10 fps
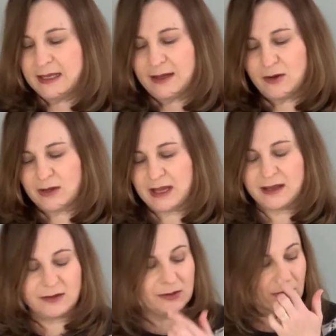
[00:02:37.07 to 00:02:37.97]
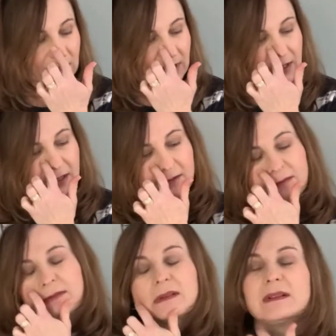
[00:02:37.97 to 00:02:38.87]
Okay, you don't have
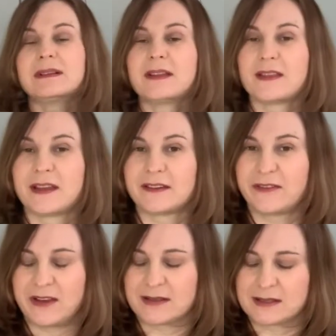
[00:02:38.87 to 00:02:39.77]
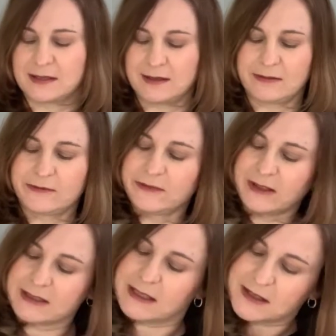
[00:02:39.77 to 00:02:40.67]
that fancy
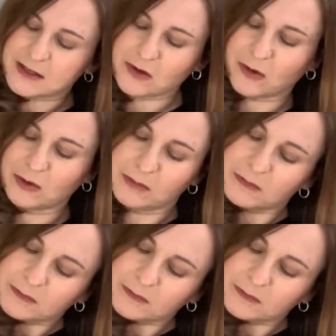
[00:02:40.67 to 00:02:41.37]
felting stone.